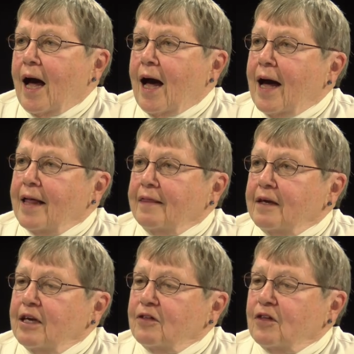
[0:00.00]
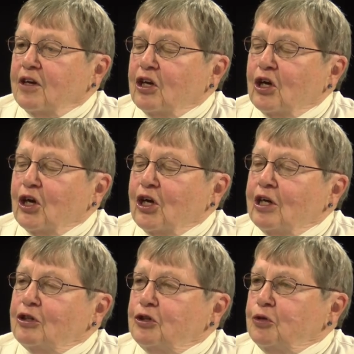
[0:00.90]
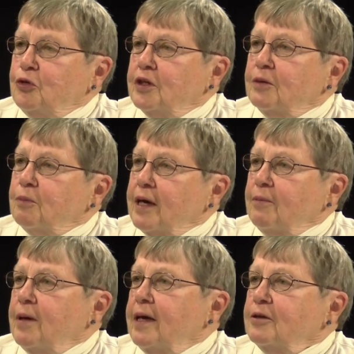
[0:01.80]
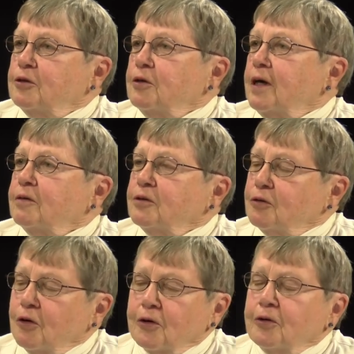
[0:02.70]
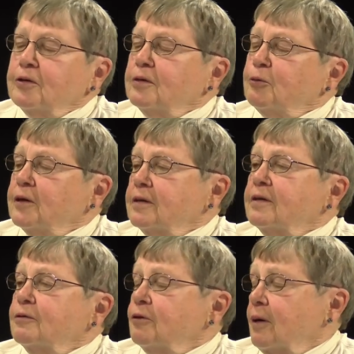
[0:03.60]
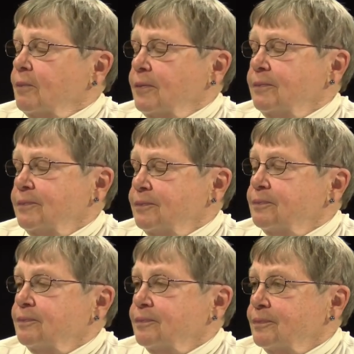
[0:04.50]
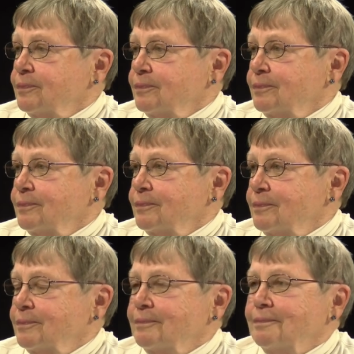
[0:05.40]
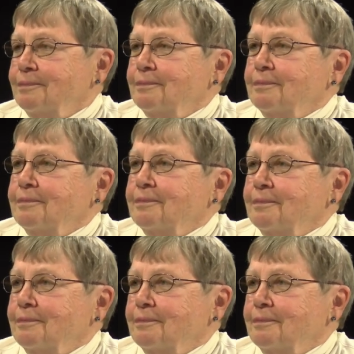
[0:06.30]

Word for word: I think the issues that may make turnout stronger is President Trump. Okay. Yeah, he's